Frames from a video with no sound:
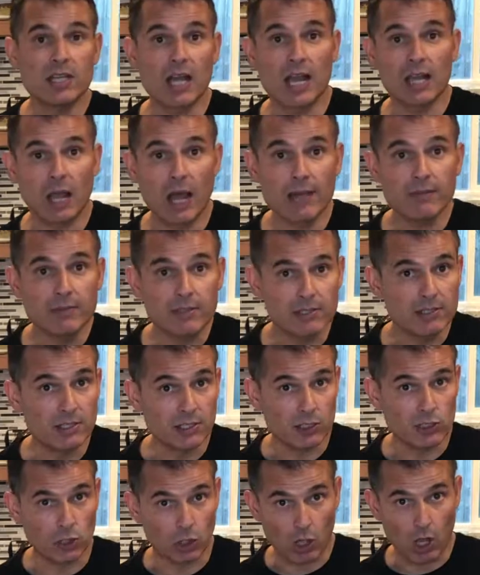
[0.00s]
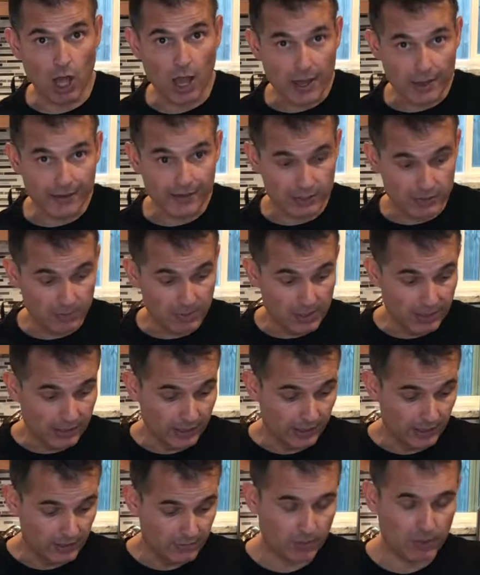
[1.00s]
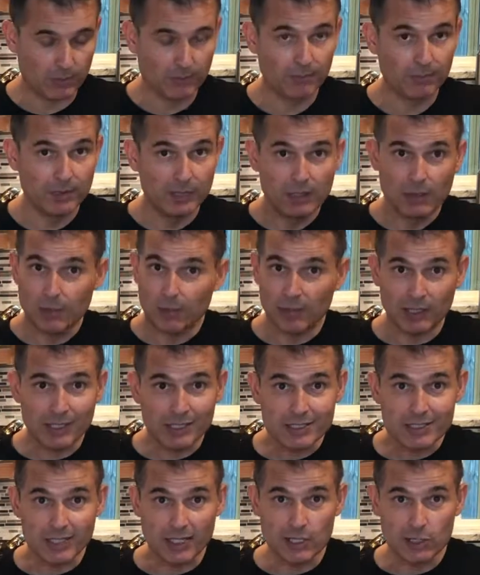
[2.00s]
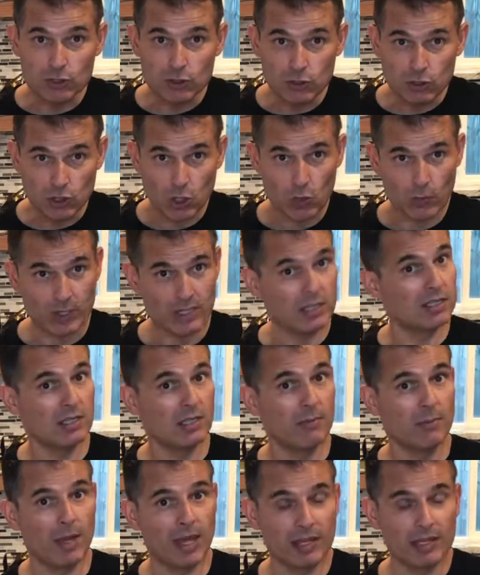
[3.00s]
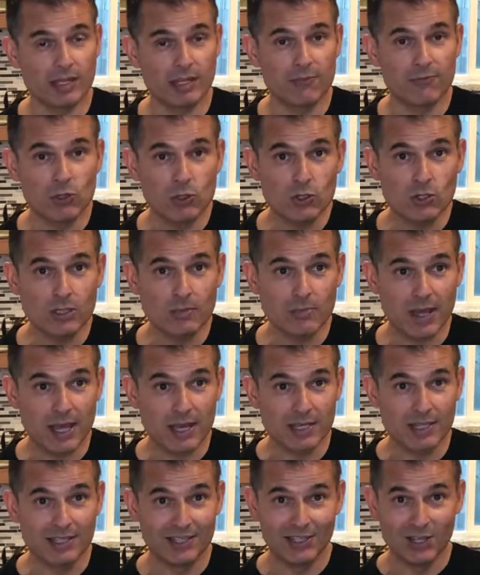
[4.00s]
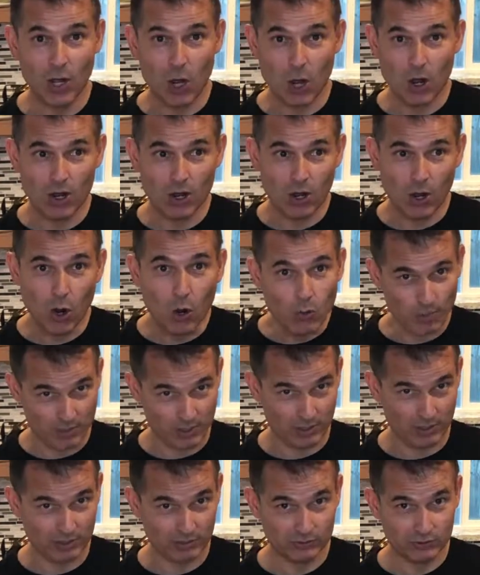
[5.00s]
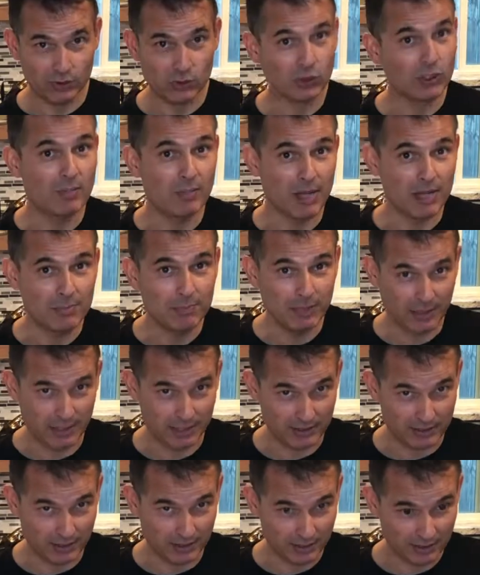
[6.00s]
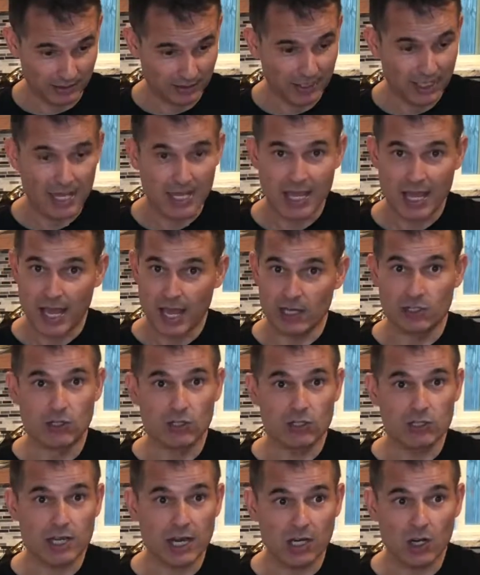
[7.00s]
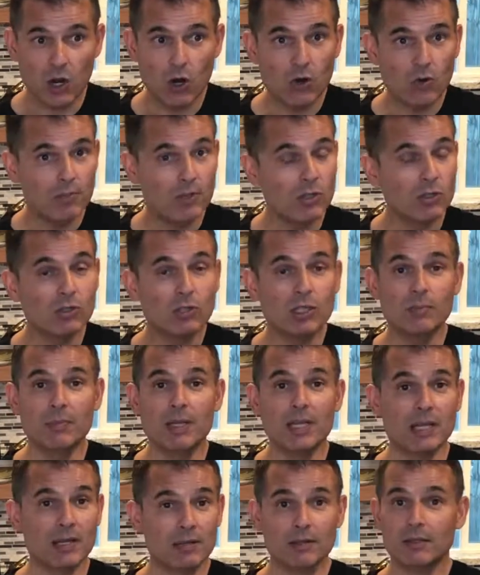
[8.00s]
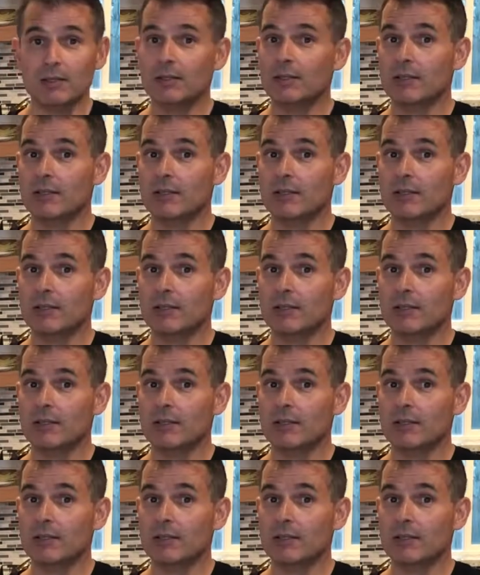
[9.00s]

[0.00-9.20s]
I like this dish a lot is because, well, polenta is so easy to make. If you can make oatmeal, you can make polenta. And just like oatmeal could be